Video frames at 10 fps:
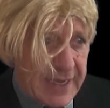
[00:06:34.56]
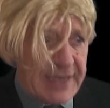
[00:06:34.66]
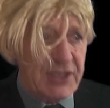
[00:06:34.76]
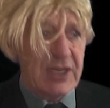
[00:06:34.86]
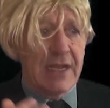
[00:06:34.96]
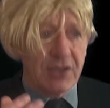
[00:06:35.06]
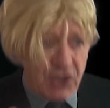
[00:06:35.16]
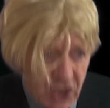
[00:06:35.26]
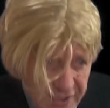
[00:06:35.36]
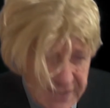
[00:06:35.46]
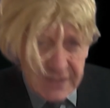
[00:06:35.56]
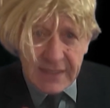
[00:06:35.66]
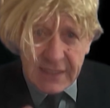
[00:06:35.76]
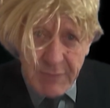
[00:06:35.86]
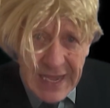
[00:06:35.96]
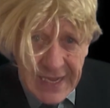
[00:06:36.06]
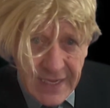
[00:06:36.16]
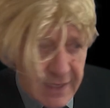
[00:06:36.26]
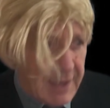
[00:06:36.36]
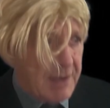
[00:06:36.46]
It's just the
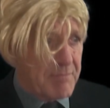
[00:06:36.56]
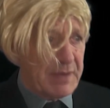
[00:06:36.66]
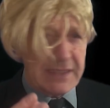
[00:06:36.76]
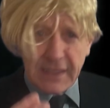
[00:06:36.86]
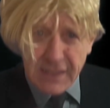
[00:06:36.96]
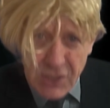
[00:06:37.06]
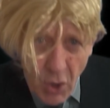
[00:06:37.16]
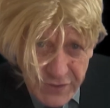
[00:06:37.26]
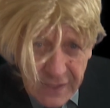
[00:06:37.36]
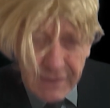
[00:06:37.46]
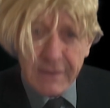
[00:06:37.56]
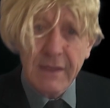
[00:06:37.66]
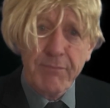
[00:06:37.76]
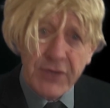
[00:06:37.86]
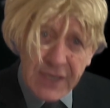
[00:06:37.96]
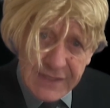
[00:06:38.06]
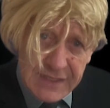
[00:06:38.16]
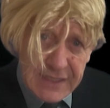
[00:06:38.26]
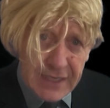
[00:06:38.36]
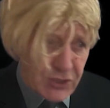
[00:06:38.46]
spelling, but not the
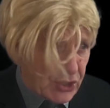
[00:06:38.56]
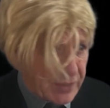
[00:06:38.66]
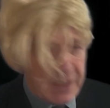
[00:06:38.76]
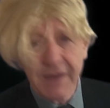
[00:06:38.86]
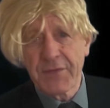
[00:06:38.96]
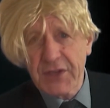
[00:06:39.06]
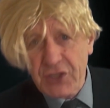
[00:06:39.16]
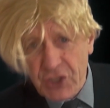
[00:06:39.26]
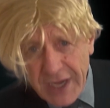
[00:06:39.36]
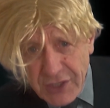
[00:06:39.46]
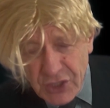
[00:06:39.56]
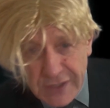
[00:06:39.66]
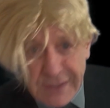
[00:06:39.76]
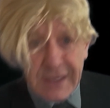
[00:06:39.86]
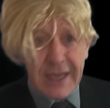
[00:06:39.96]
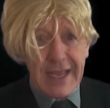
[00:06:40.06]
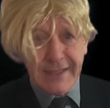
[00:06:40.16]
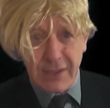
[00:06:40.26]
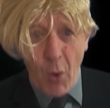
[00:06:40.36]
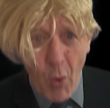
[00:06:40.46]
pronunciation that changes.
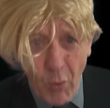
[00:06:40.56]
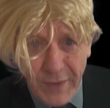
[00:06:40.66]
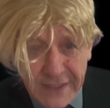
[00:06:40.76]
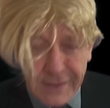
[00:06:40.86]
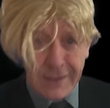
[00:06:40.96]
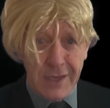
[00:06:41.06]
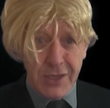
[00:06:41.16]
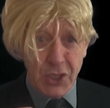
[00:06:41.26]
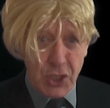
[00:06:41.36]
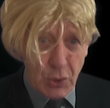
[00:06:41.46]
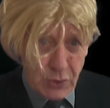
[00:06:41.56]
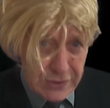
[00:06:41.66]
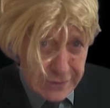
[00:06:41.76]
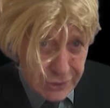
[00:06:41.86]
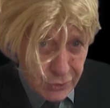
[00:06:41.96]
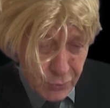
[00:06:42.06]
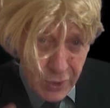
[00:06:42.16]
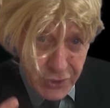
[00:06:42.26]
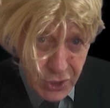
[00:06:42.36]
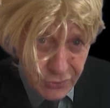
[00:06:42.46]
It's always used to,
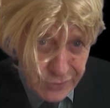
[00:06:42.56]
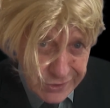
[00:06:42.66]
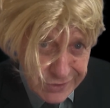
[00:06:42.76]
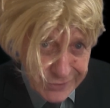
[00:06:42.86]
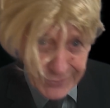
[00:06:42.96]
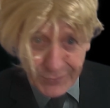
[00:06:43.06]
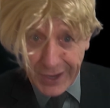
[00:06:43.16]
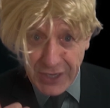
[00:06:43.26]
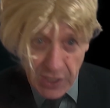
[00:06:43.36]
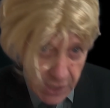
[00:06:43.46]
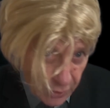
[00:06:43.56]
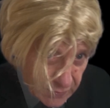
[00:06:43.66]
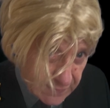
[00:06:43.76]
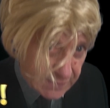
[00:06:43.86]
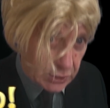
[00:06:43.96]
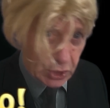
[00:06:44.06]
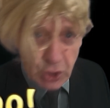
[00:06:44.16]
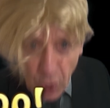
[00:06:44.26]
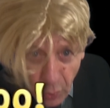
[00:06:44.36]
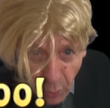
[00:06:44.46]
used to, used
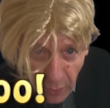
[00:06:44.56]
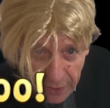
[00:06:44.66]
to.